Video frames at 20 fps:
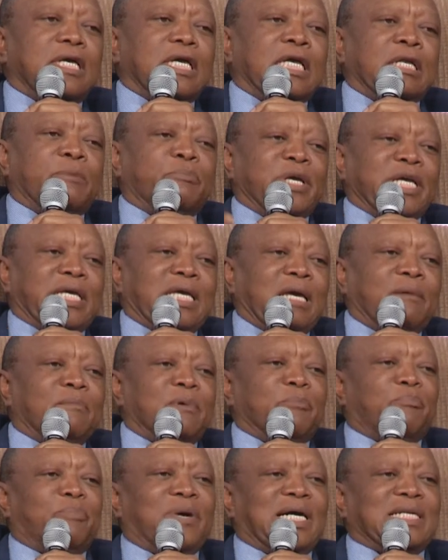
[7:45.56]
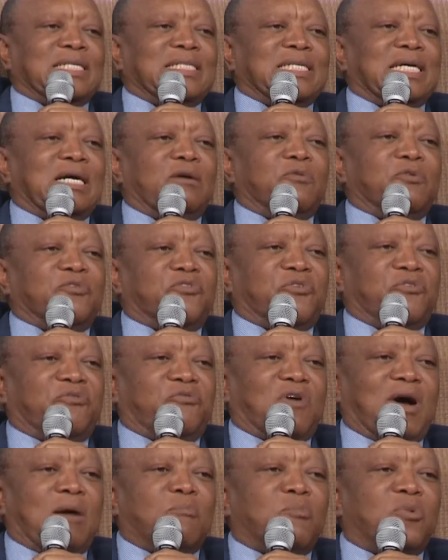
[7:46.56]
It became a partner with
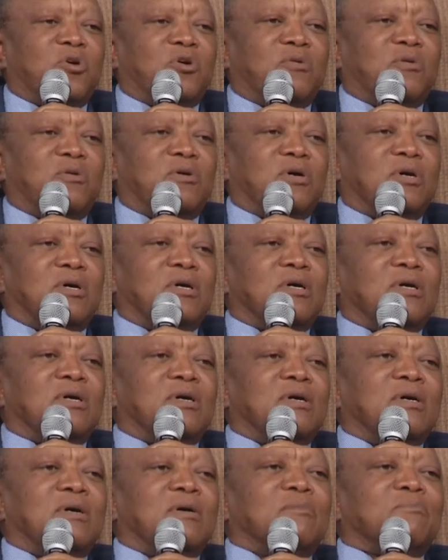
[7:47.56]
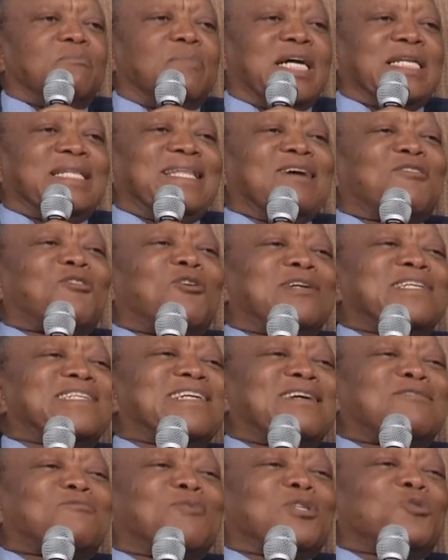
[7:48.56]
Swifambo, but the
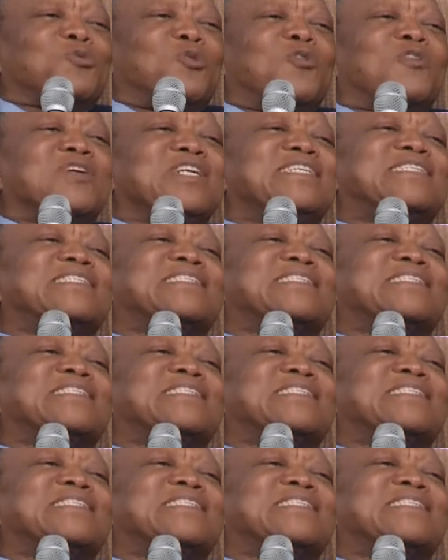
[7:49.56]
contract was only